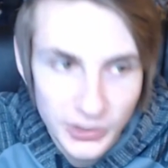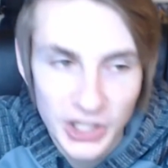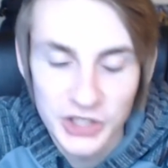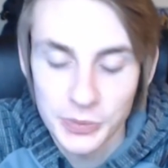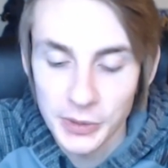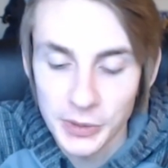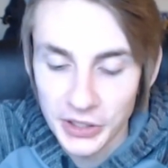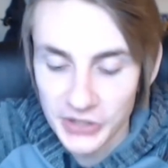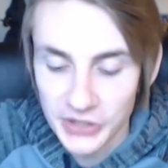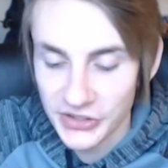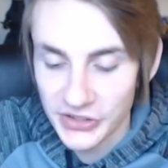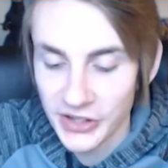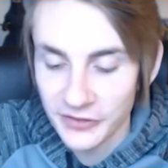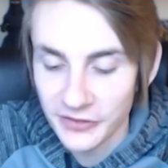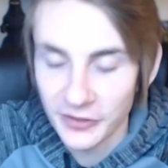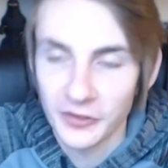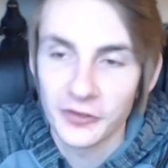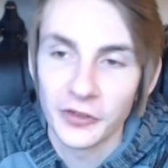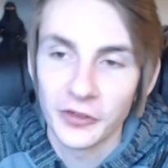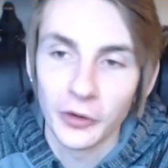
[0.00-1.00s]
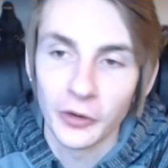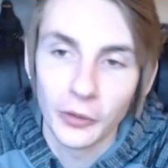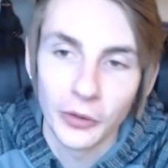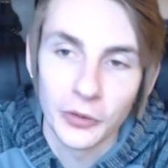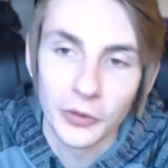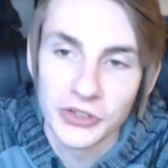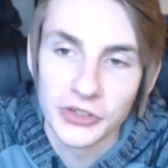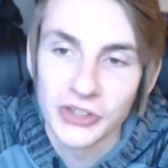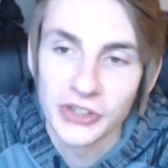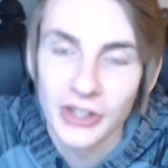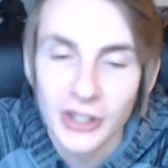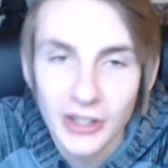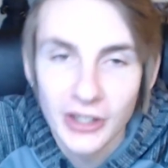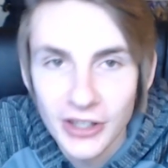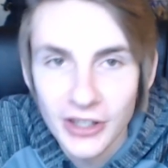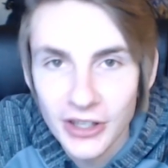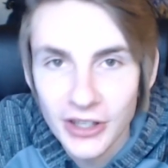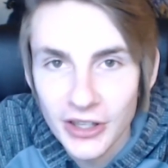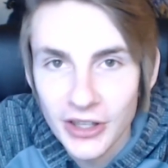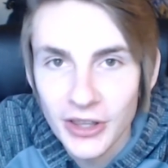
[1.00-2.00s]
is because they fulfill those
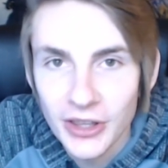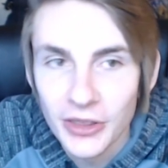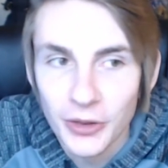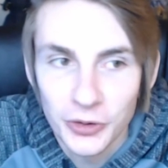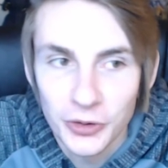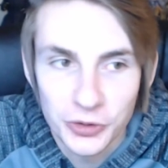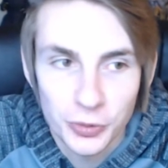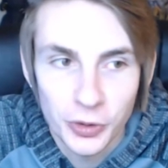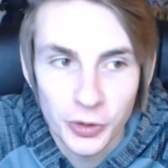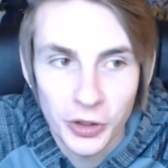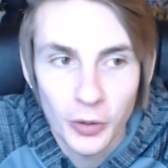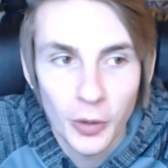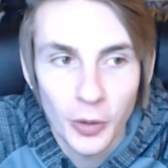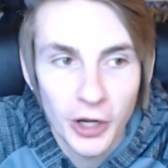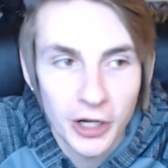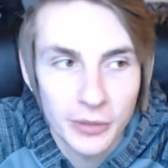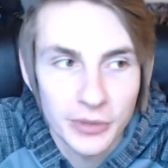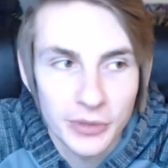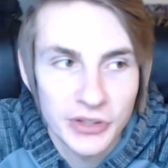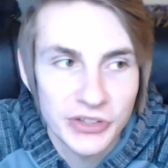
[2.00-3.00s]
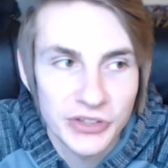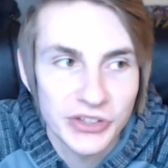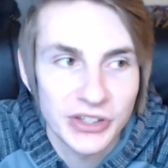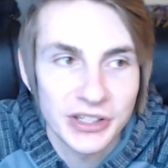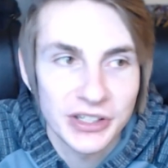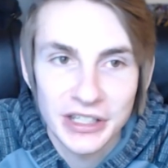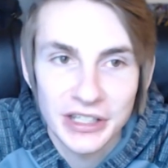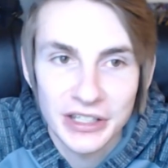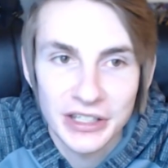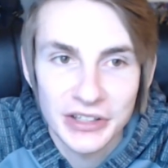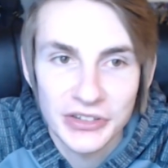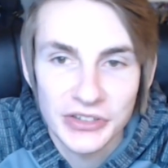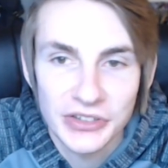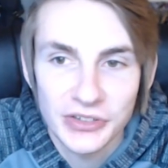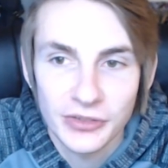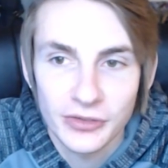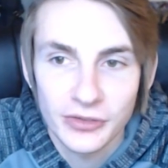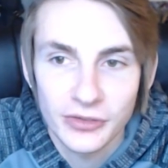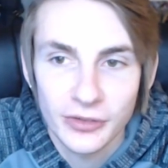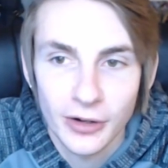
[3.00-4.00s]
those requirements and
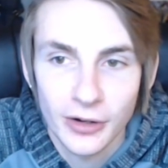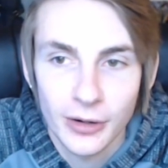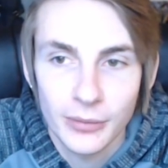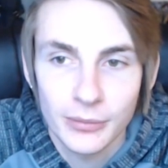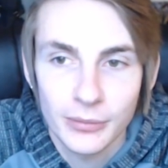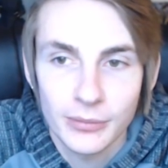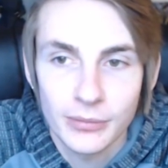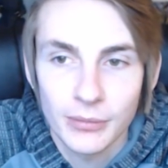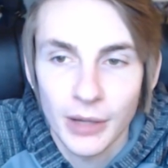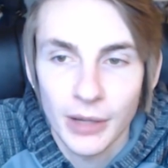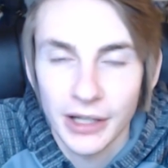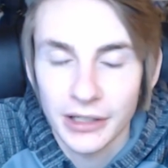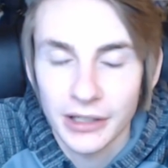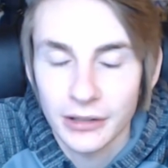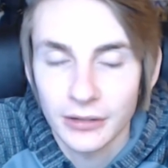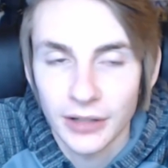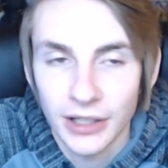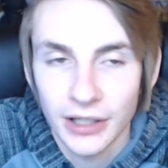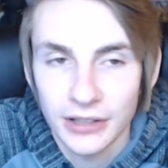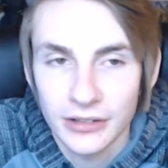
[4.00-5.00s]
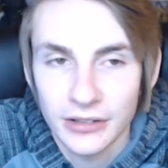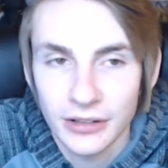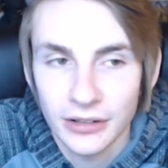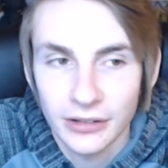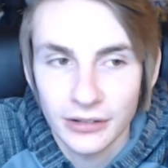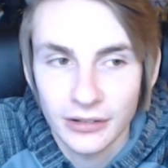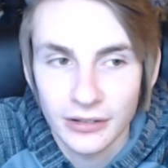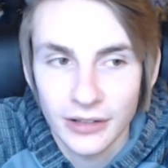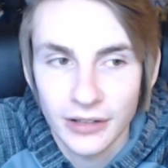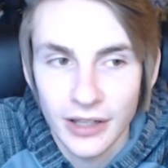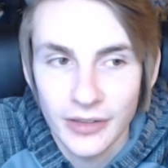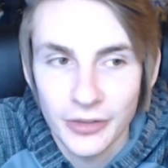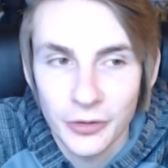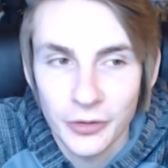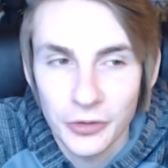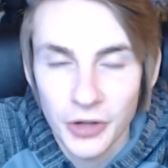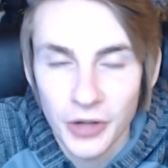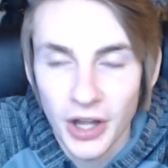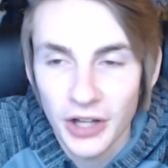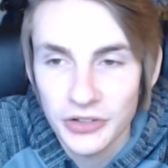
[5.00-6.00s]
needs from my collecting, and
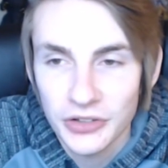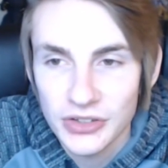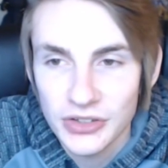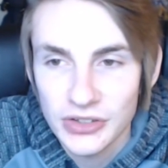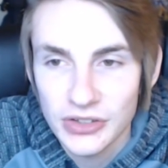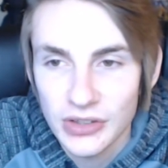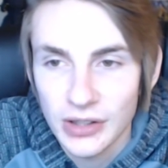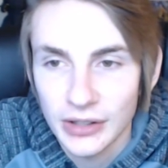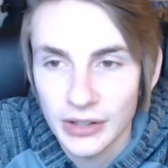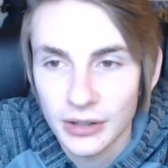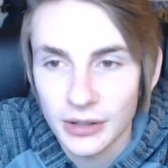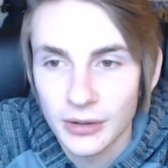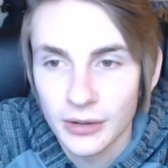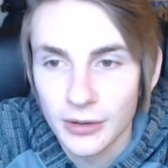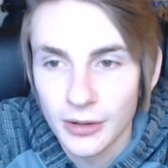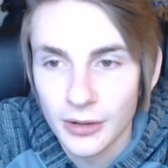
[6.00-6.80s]
they're not just like